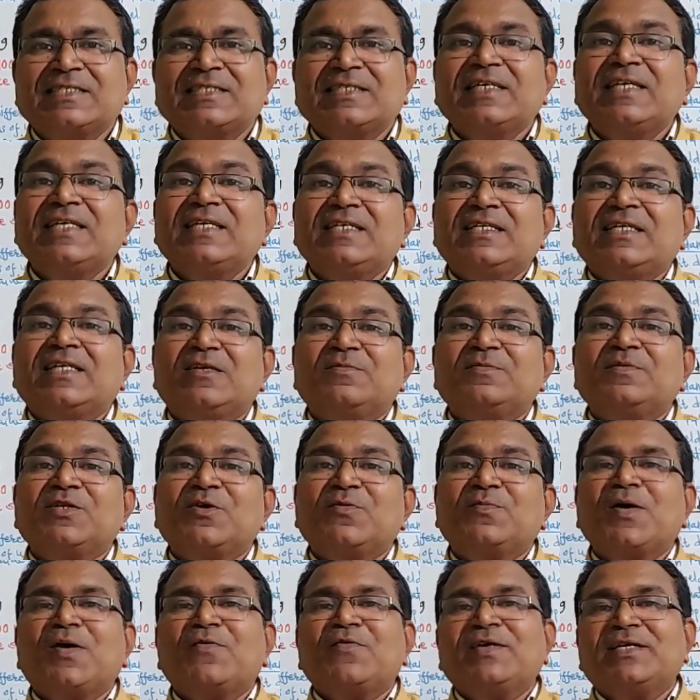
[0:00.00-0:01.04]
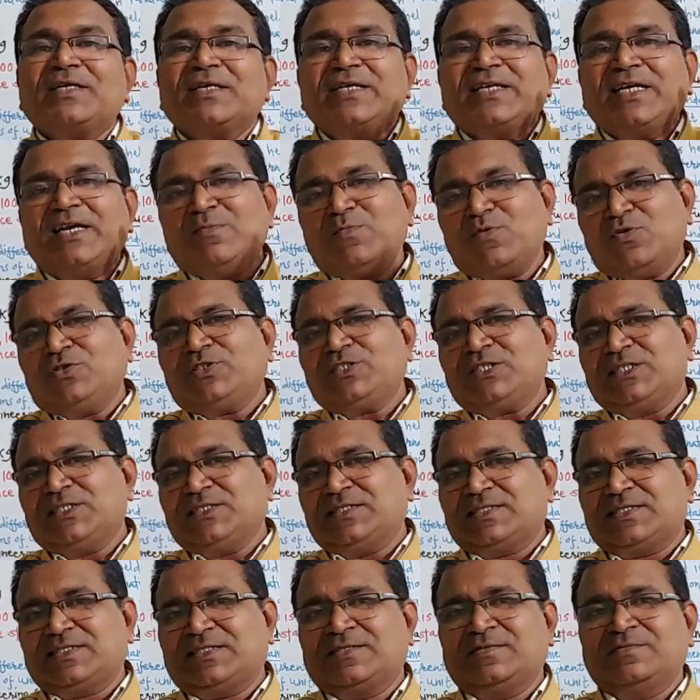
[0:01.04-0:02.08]
in terms of our
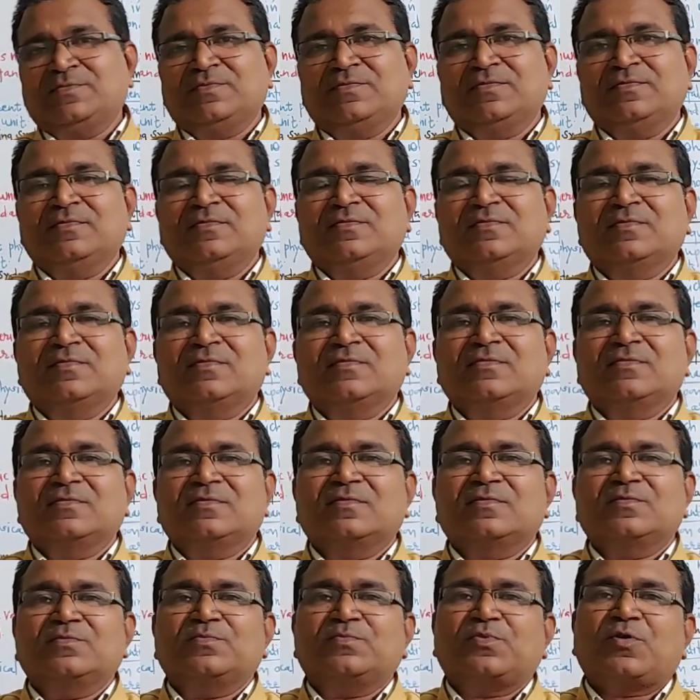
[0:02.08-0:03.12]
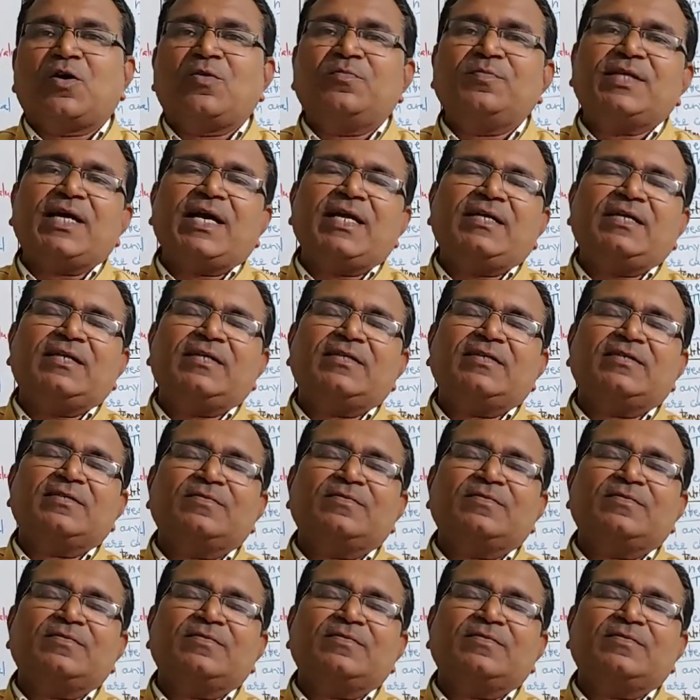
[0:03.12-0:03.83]
emotions. From that